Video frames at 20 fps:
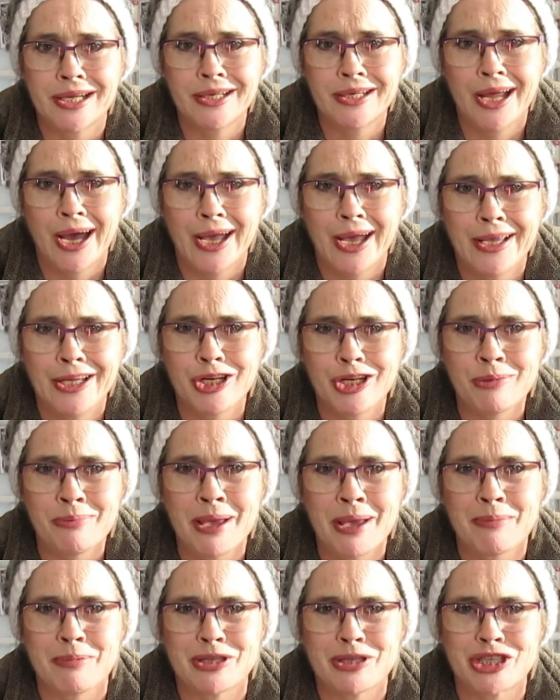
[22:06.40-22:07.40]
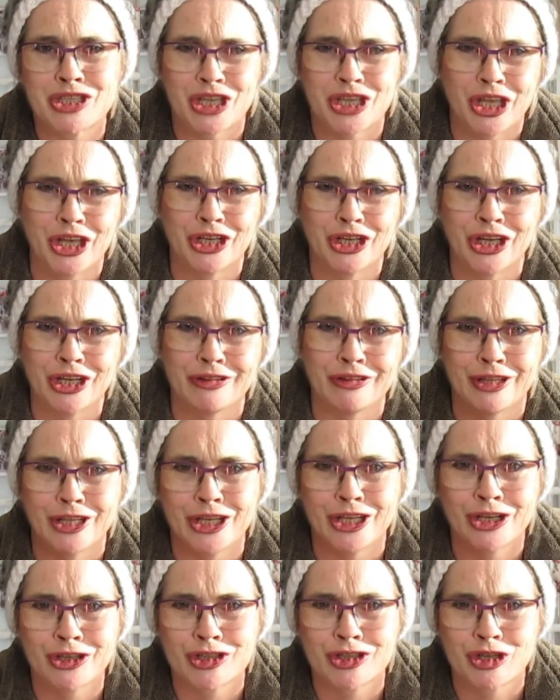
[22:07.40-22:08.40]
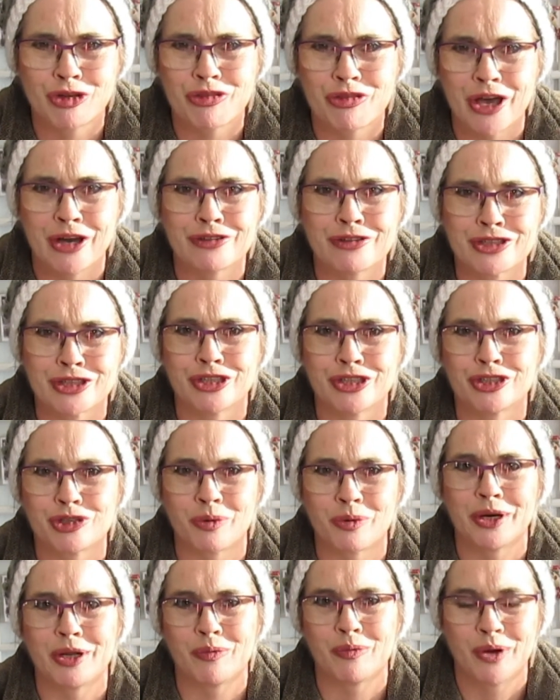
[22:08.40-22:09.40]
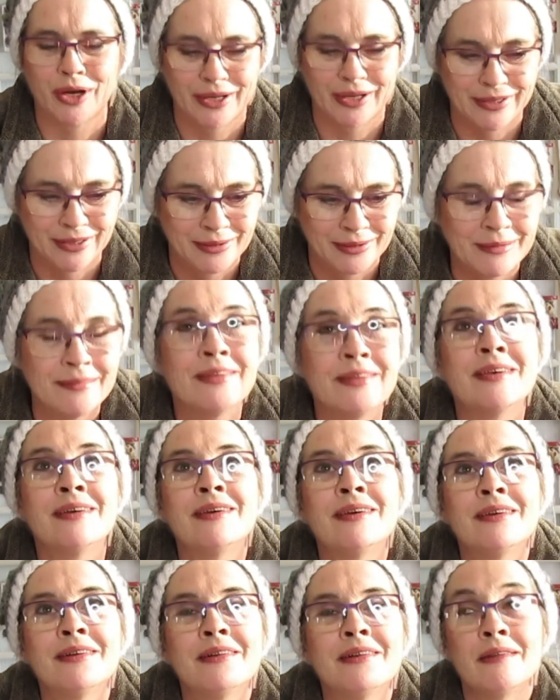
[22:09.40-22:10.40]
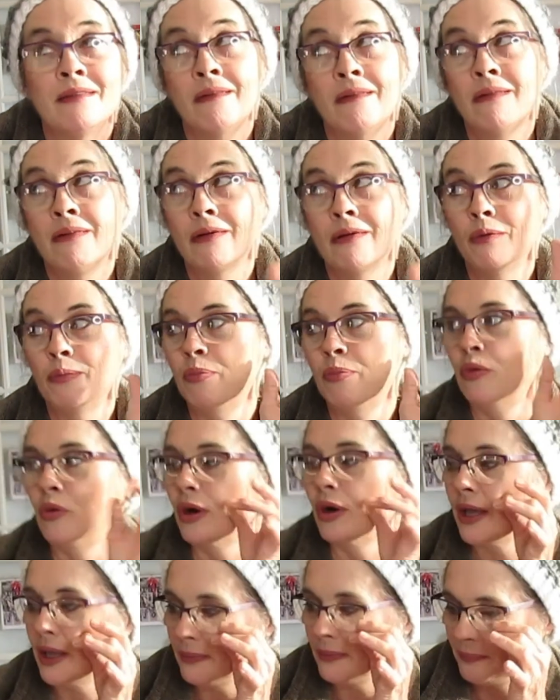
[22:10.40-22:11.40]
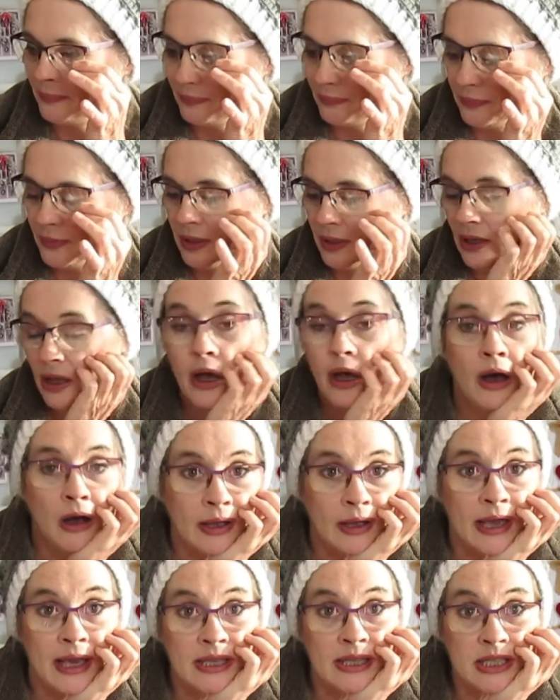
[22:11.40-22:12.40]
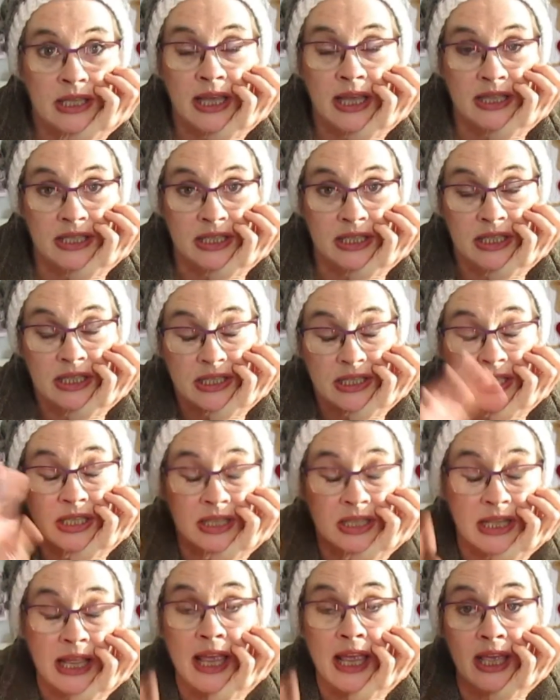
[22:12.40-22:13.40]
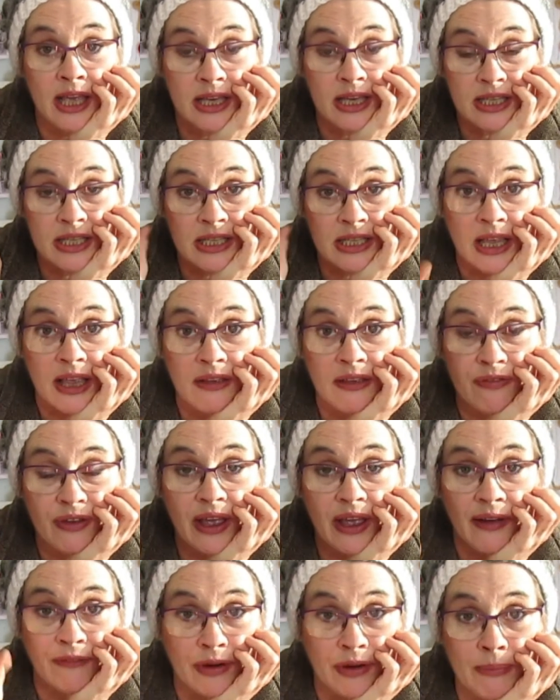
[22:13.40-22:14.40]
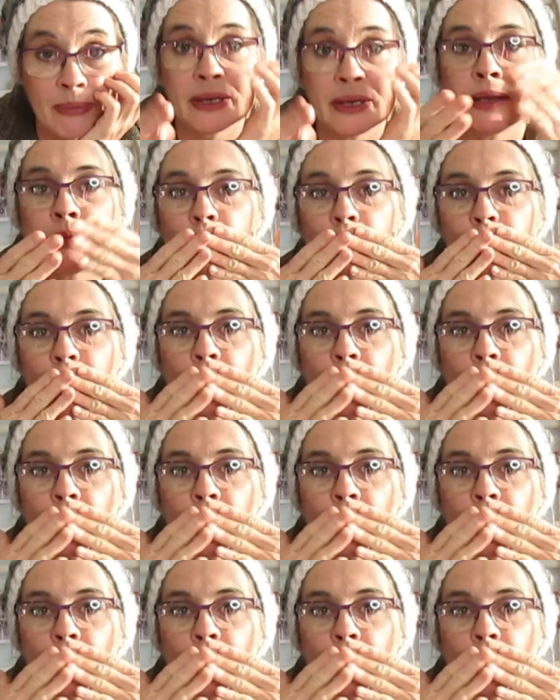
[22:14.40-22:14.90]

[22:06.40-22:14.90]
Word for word: tonight. You may be seeing it in the year 2021. Oh boy. Okay, stay, stay safe, everybody.